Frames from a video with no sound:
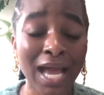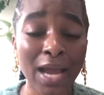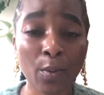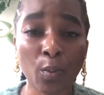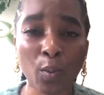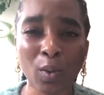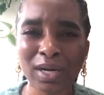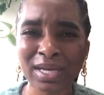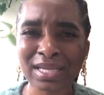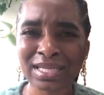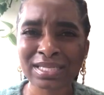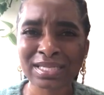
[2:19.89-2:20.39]
I
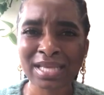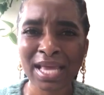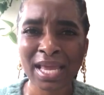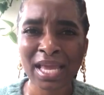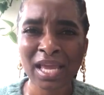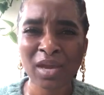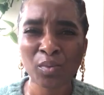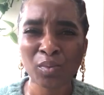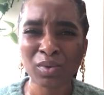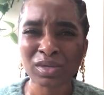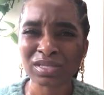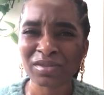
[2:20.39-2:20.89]
want to say
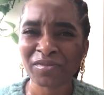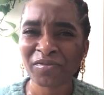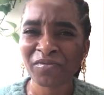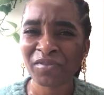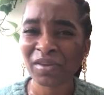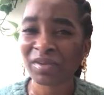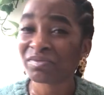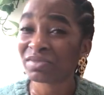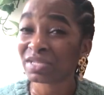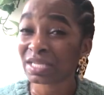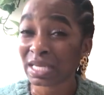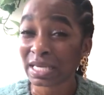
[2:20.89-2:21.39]
it was
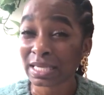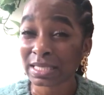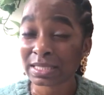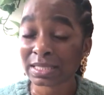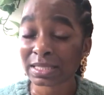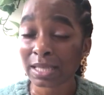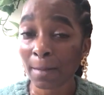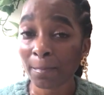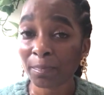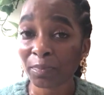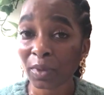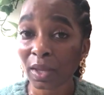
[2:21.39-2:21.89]
$15
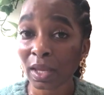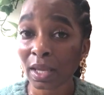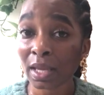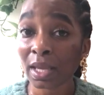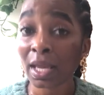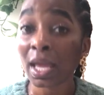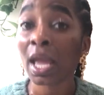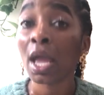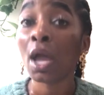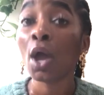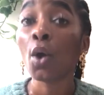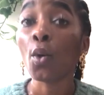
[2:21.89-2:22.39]
something
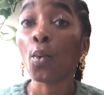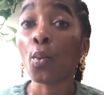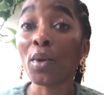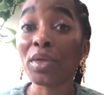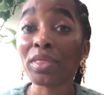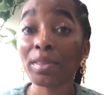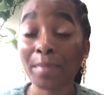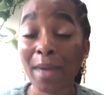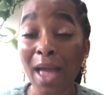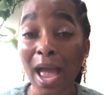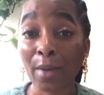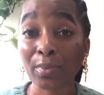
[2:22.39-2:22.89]
when
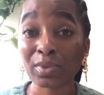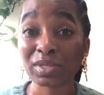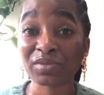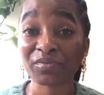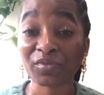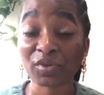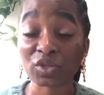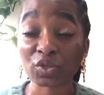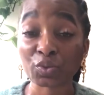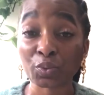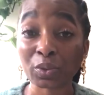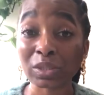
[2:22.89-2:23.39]
the bag was
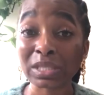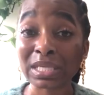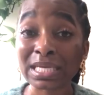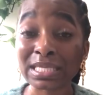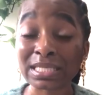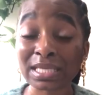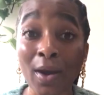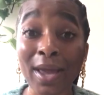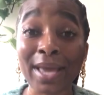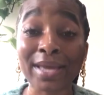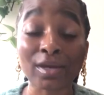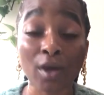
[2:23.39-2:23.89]
first
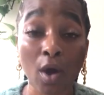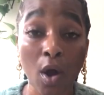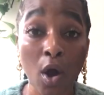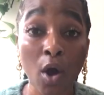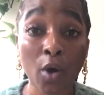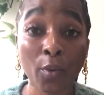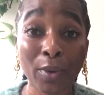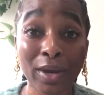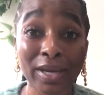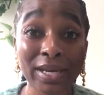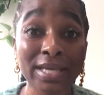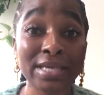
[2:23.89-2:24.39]
released, and
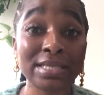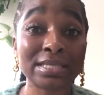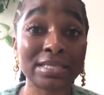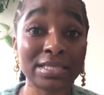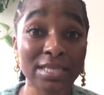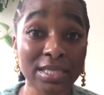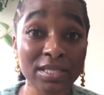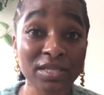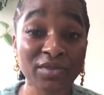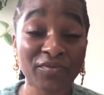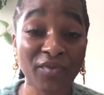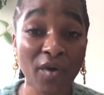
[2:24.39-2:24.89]
already
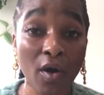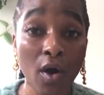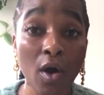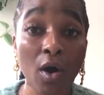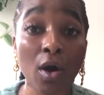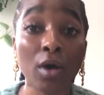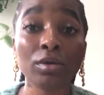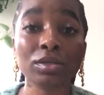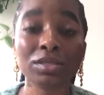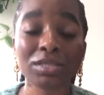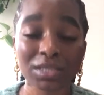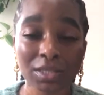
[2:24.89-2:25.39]
since
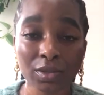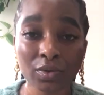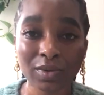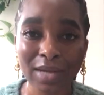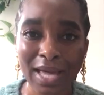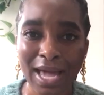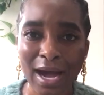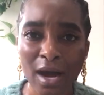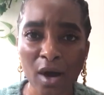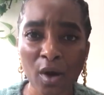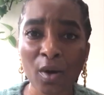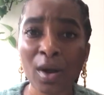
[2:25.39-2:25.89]
fall till
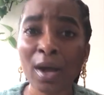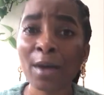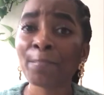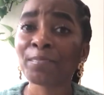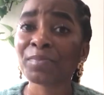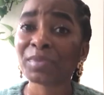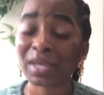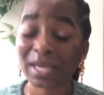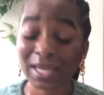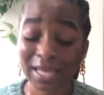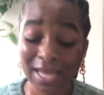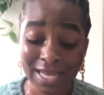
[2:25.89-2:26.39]
now,
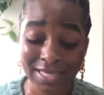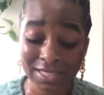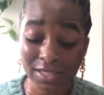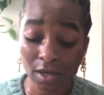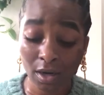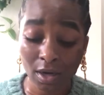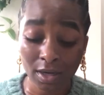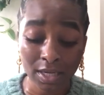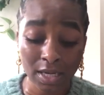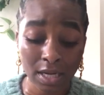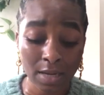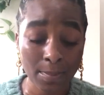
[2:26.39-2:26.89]
it has
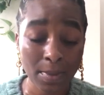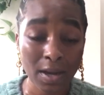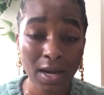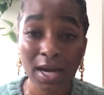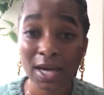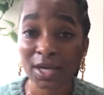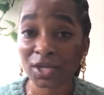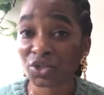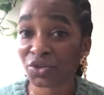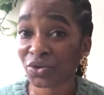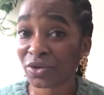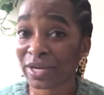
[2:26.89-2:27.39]
gone up
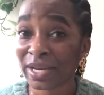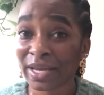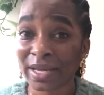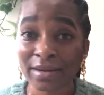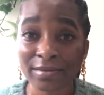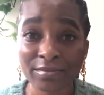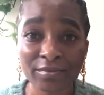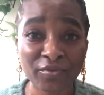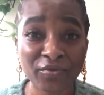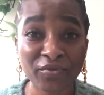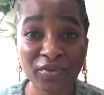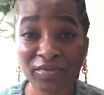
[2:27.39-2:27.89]
$150
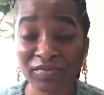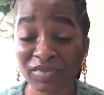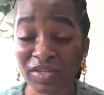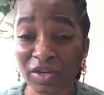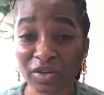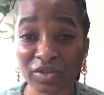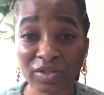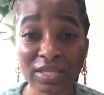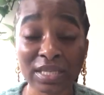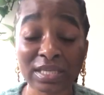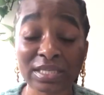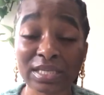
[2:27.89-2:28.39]

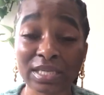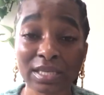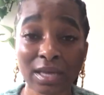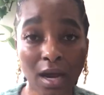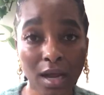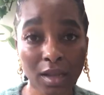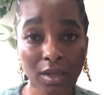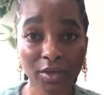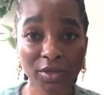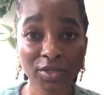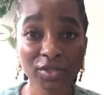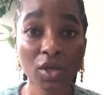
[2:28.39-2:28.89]
or
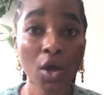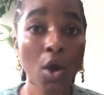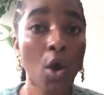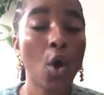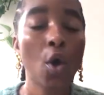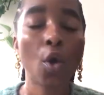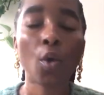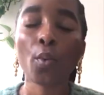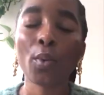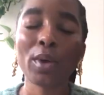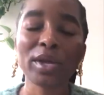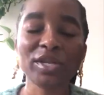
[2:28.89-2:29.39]
$60,
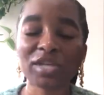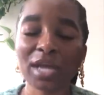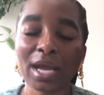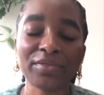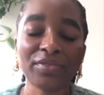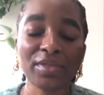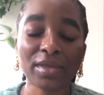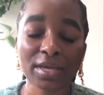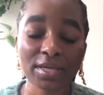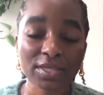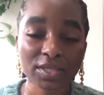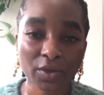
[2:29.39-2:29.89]
which I
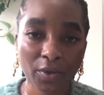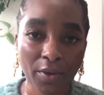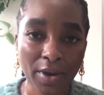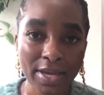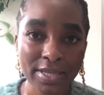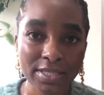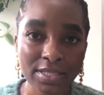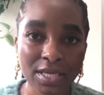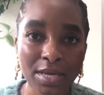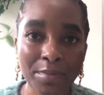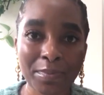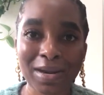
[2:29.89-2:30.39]
think is
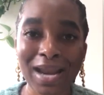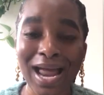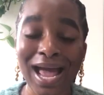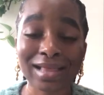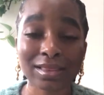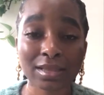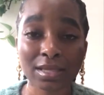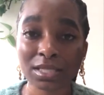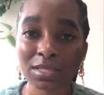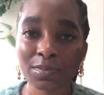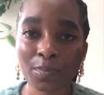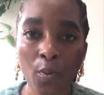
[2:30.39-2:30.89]
crazy. But
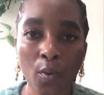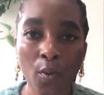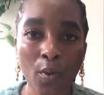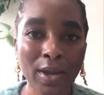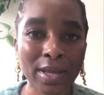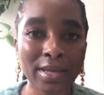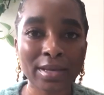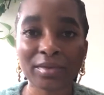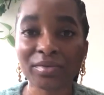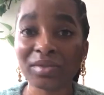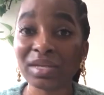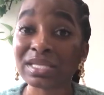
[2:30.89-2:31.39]
at this
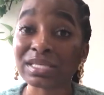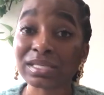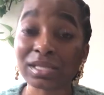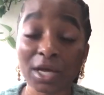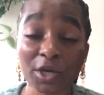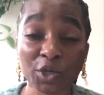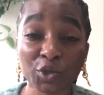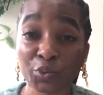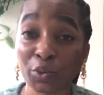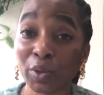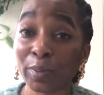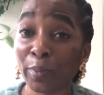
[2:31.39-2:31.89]
point, these
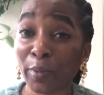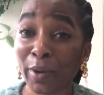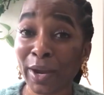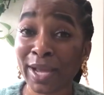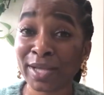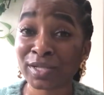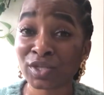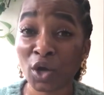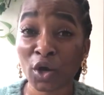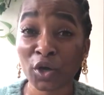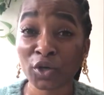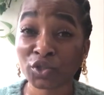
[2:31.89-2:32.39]
luxury
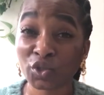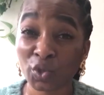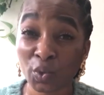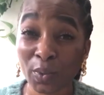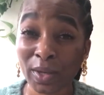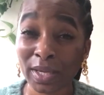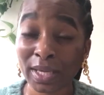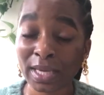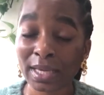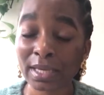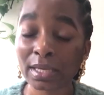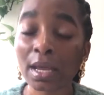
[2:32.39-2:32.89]
brands are
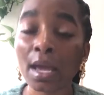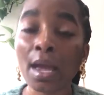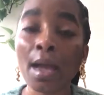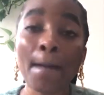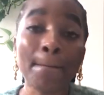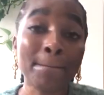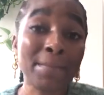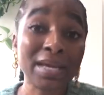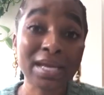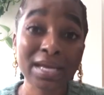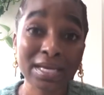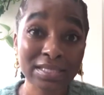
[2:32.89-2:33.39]
doing it
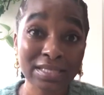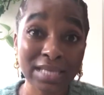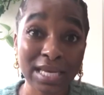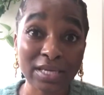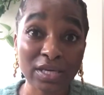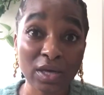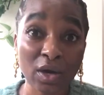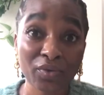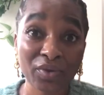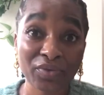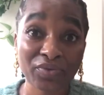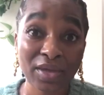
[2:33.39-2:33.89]
because they
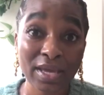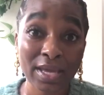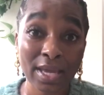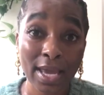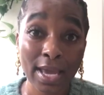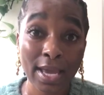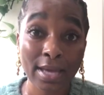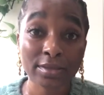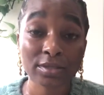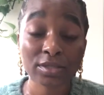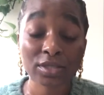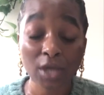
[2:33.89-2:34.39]
know that they
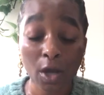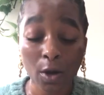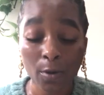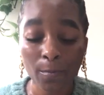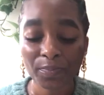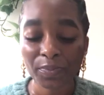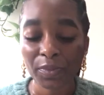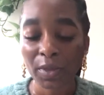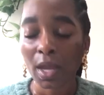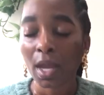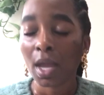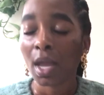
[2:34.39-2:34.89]
can. So
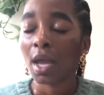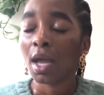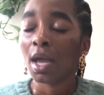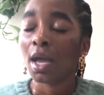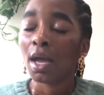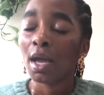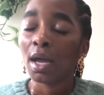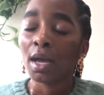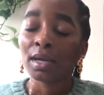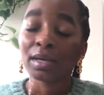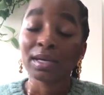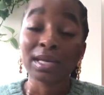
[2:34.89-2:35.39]

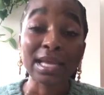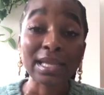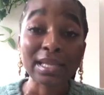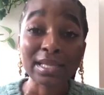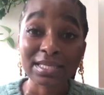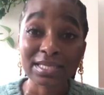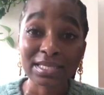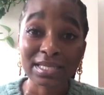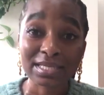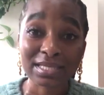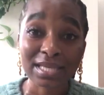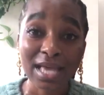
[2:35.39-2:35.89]

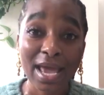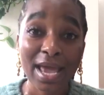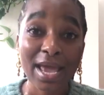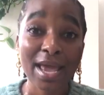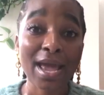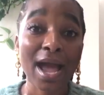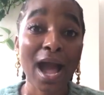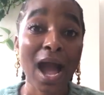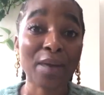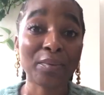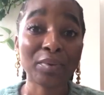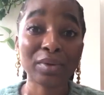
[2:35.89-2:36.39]
needless to
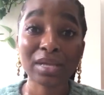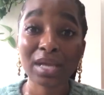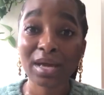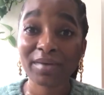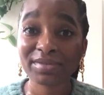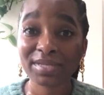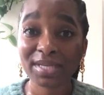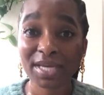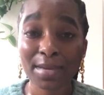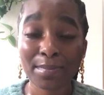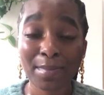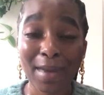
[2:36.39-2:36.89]
say, I would love
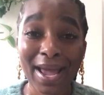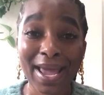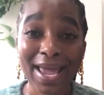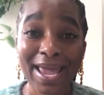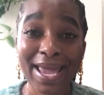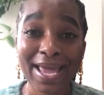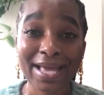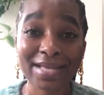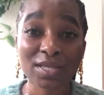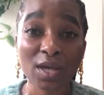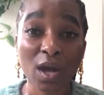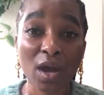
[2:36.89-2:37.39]
to get my
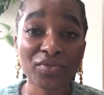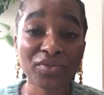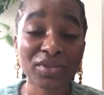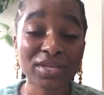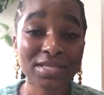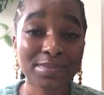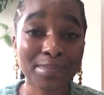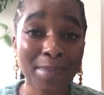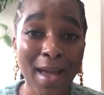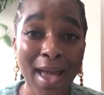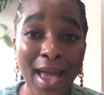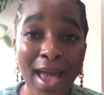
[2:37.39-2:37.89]
hands on
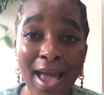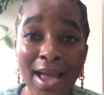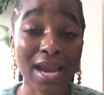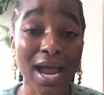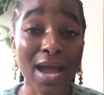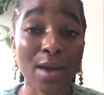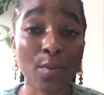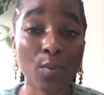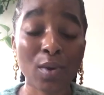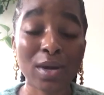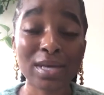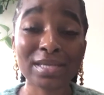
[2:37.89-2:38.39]
this bag.
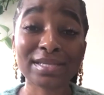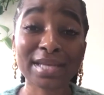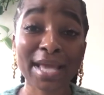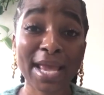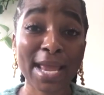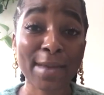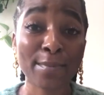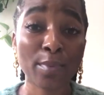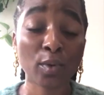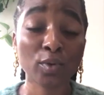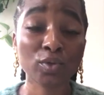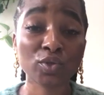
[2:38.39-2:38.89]
I was
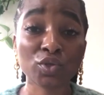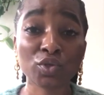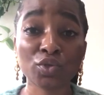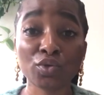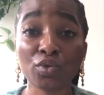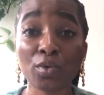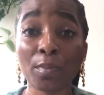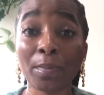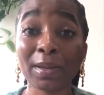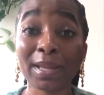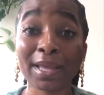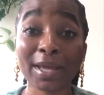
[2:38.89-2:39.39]
able
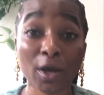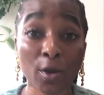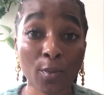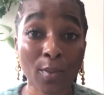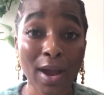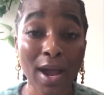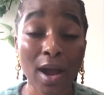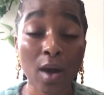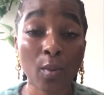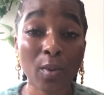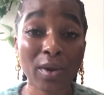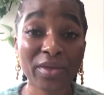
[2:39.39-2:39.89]
to play
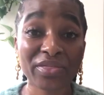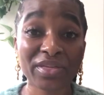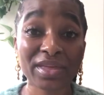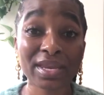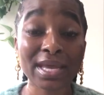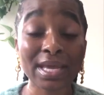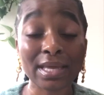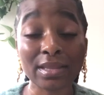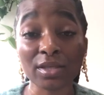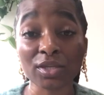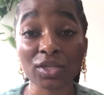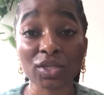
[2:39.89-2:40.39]
around with it
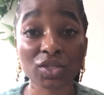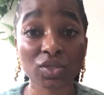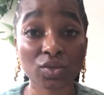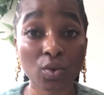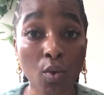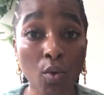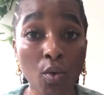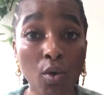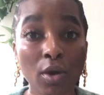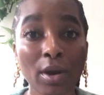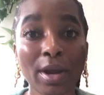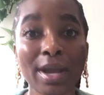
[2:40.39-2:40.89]
in the
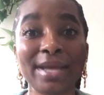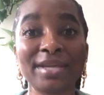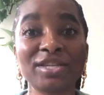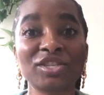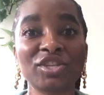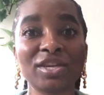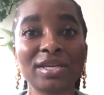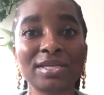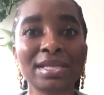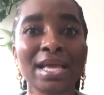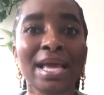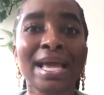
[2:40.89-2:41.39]
store and
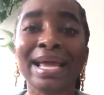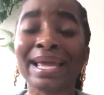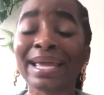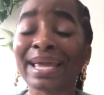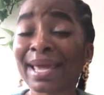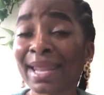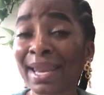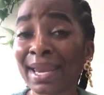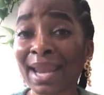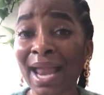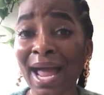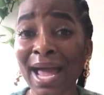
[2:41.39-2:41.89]
just
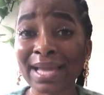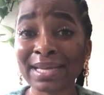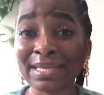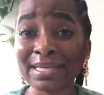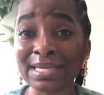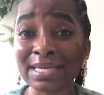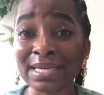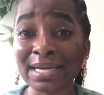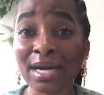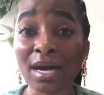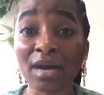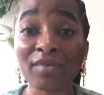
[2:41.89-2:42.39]
get an
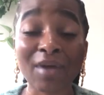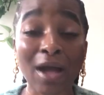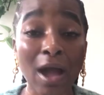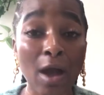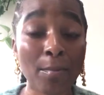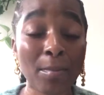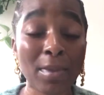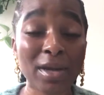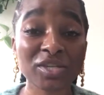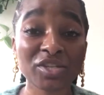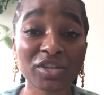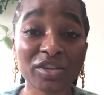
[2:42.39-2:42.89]
idea of how
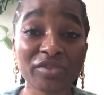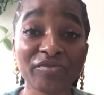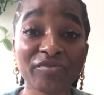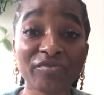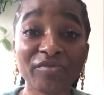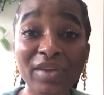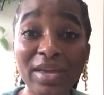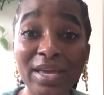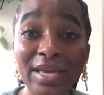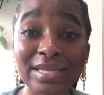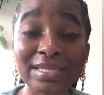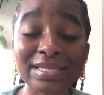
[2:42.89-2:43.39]
much it
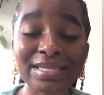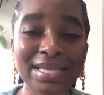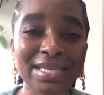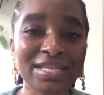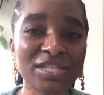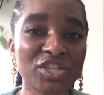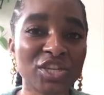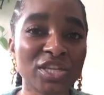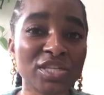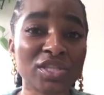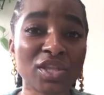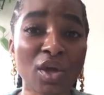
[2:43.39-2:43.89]
fits and
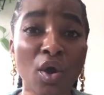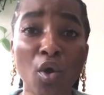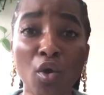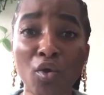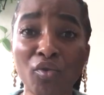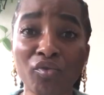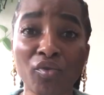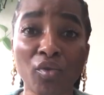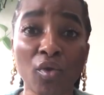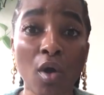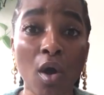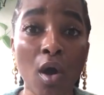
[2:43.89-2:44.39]
just the
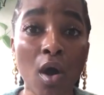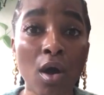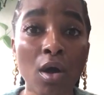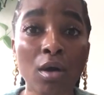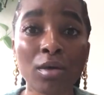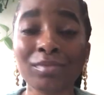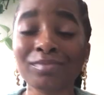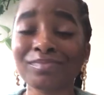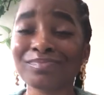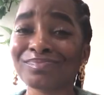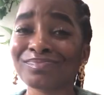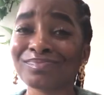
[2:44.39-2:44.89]

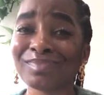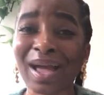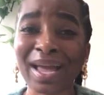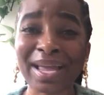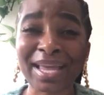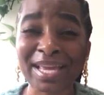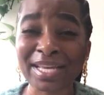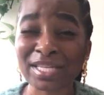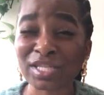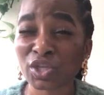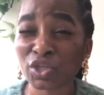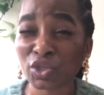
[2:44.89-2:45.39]
overall, I
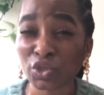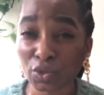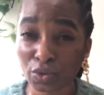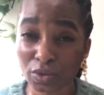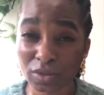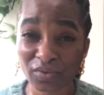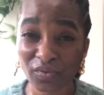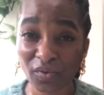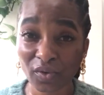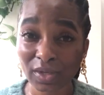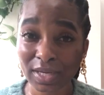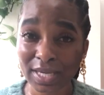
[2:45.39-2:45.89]
guess,
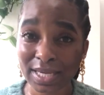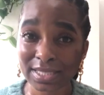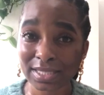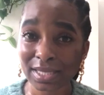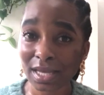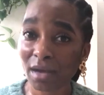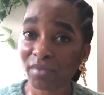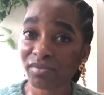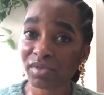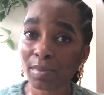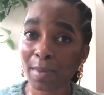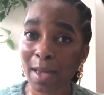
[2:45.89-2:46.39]
usefulness
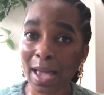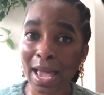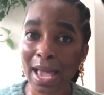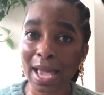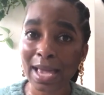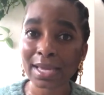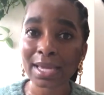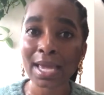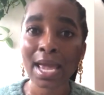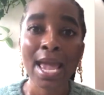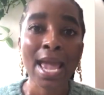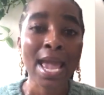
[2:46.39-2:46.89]
of the
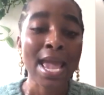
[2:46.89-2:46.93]
bag.